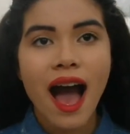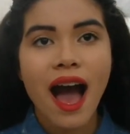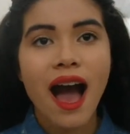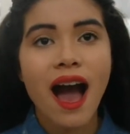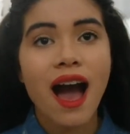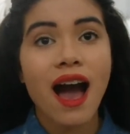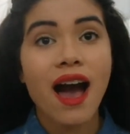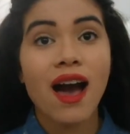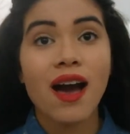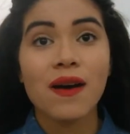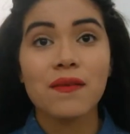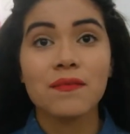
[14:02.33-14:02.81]

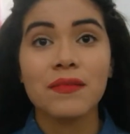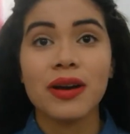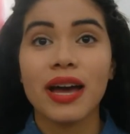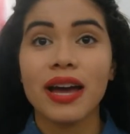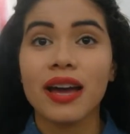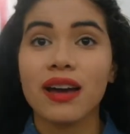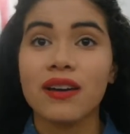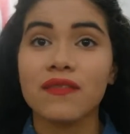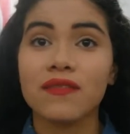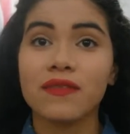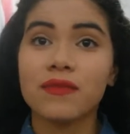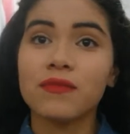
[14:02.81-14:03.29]

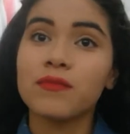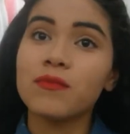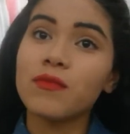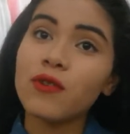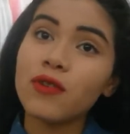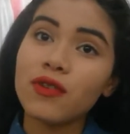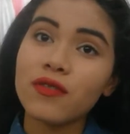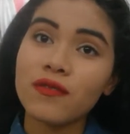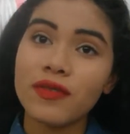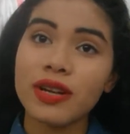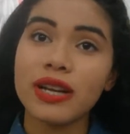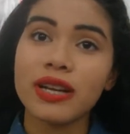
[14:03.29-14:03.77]
I have
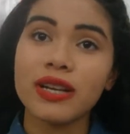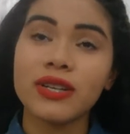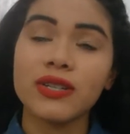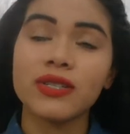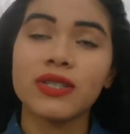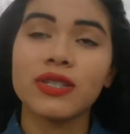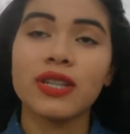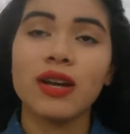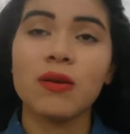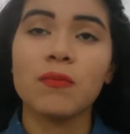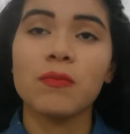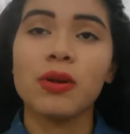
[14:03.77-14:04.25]
more
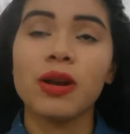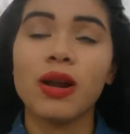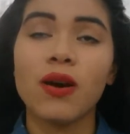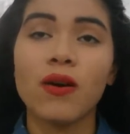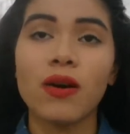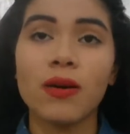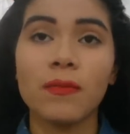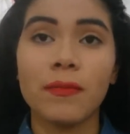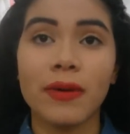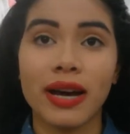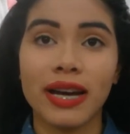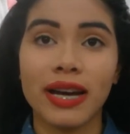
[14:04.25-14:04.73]
videos down below in